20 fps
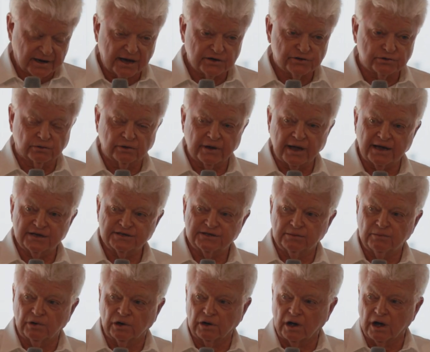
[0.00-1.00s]
natural gas
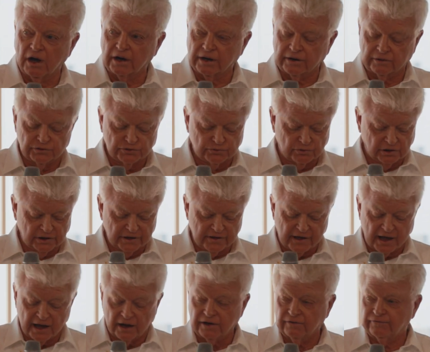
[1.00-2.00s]
in Mongolia is really
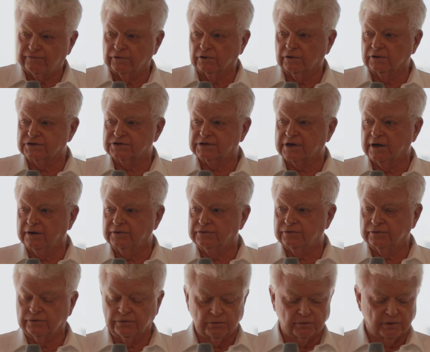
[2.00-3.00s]
the only fuel that's going
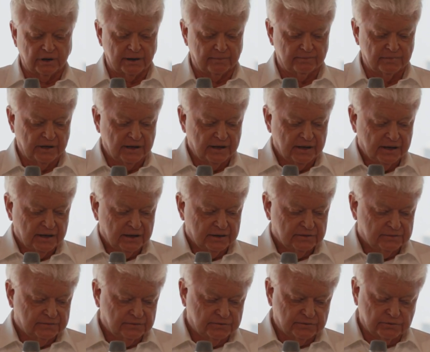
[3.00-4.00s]
to
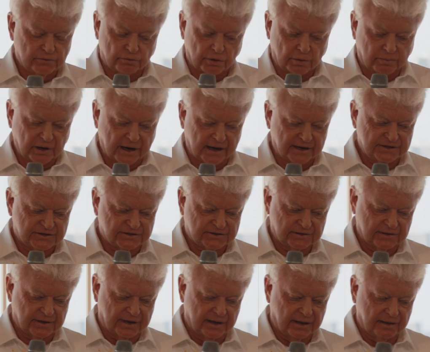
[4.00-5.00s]

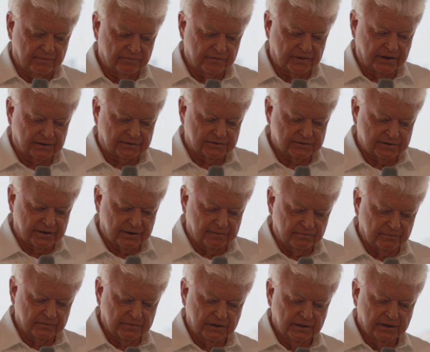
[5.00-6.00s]
replace to
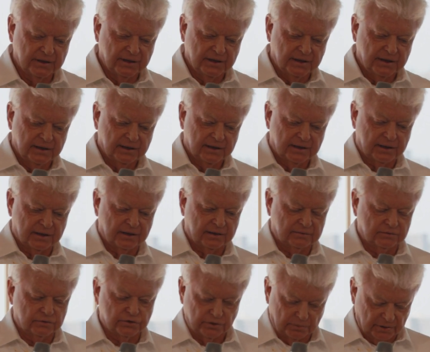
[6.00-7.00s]

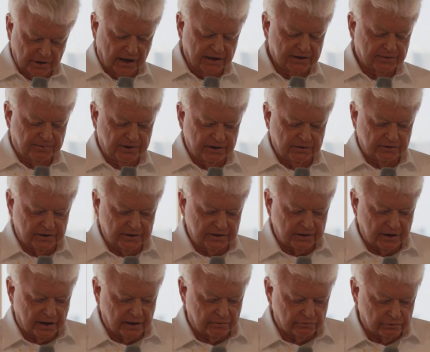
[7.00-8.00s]
underpin
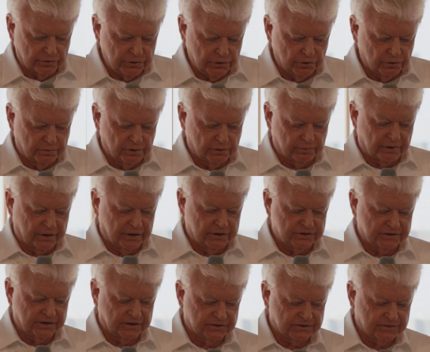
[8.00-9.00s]
the renewable
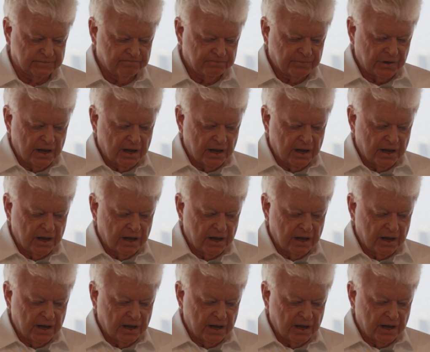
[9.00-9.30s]
projects.